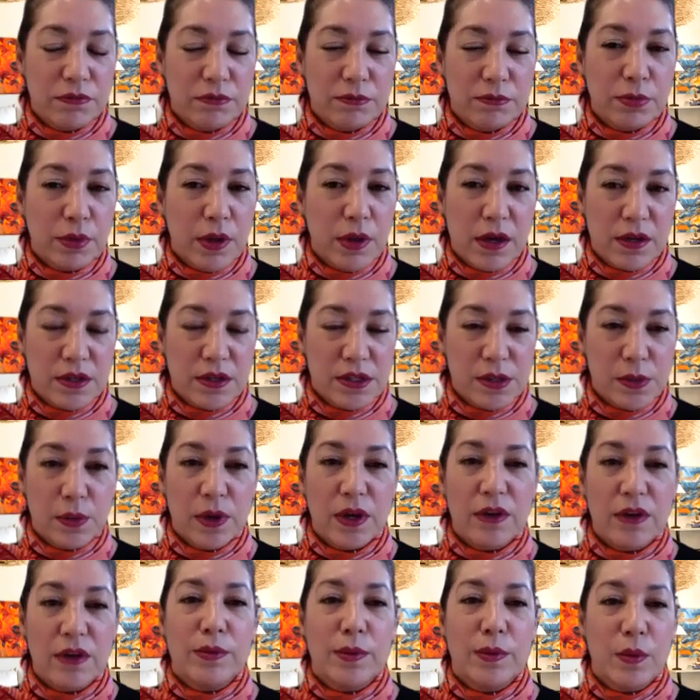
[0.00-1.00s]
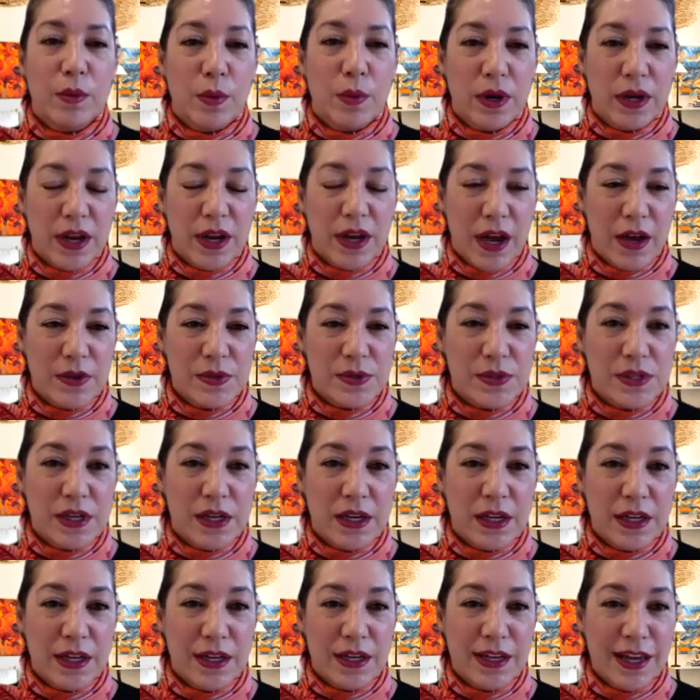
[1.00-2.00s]
blocks away from the White House.
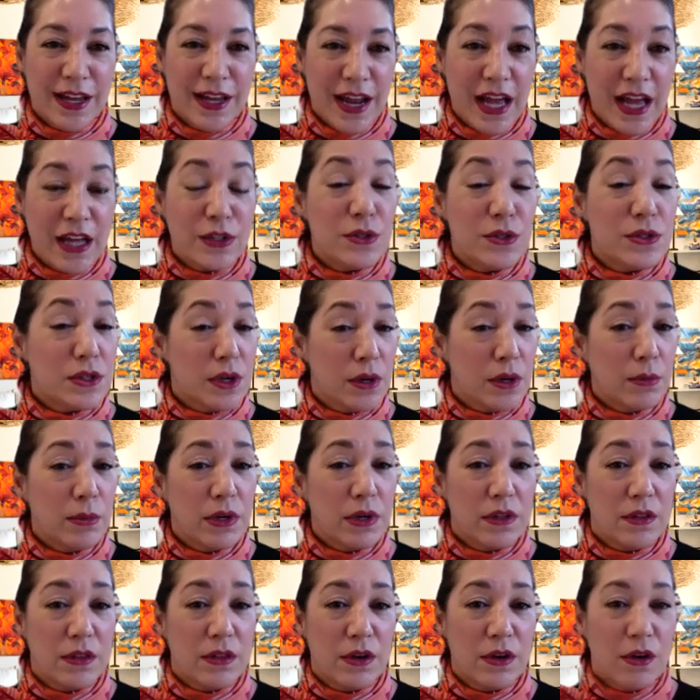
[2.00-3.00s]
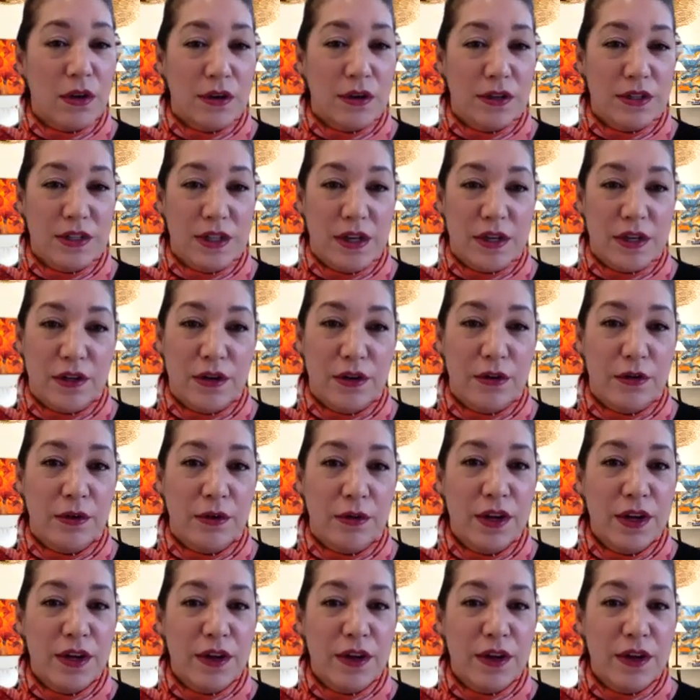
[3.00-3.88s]
And it had so many of the Art Deco